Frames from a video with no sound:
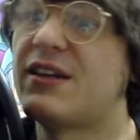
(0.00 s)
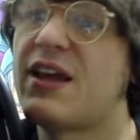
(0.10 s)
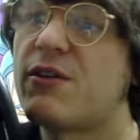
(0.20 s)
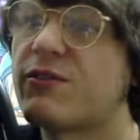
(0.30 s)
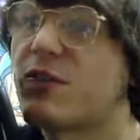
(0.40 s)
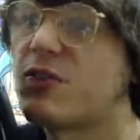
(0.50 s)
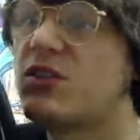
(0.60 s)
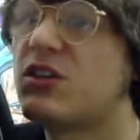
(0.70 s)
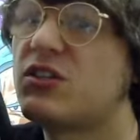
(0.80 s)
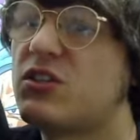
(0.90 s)
Now, of course,
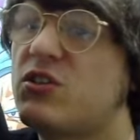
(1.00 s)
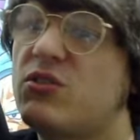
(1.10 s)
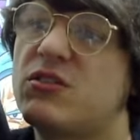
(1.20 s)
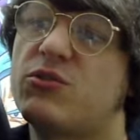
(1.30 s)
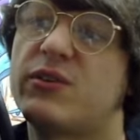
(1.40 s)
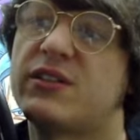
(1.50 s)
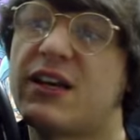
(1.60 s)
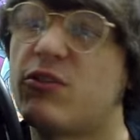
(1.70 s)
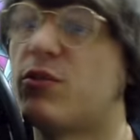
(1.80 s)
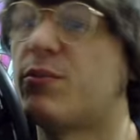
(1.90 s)
you can just use it to
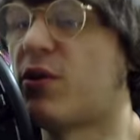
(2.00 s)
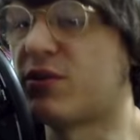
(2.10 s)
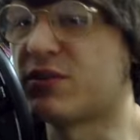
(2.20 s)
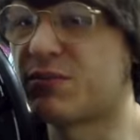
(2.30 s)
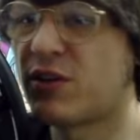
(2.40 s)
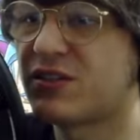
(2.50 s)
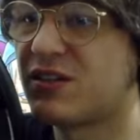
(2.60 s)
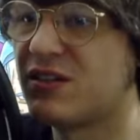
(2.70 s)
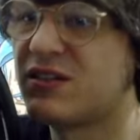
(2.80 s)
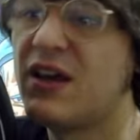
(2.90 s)
attack your opponent's
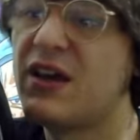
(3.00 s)
monsters,